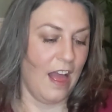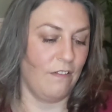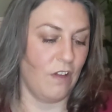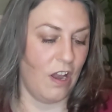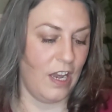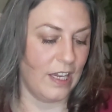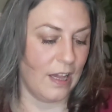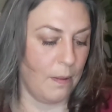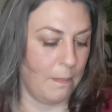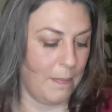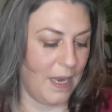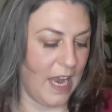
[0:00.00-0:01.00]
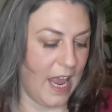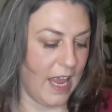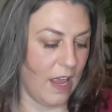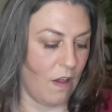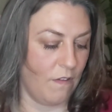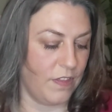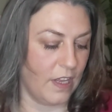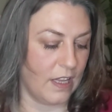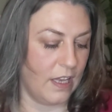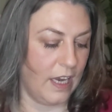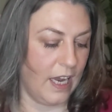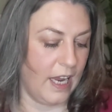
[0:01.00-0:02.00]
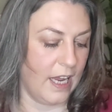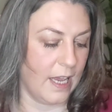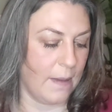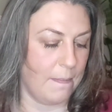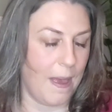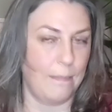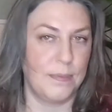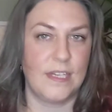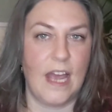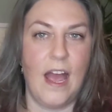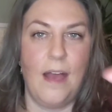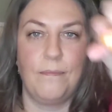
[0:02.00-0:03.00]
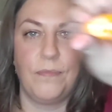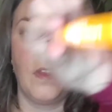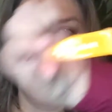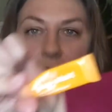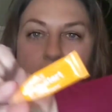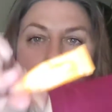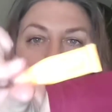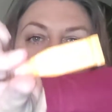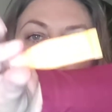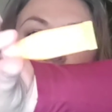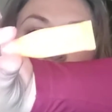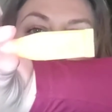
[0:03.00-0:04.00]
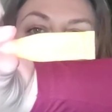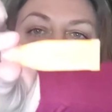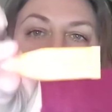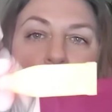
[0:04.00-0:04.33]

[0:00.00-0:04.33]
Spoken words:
I've got a little mini of the Clinique Pep Start eye cream,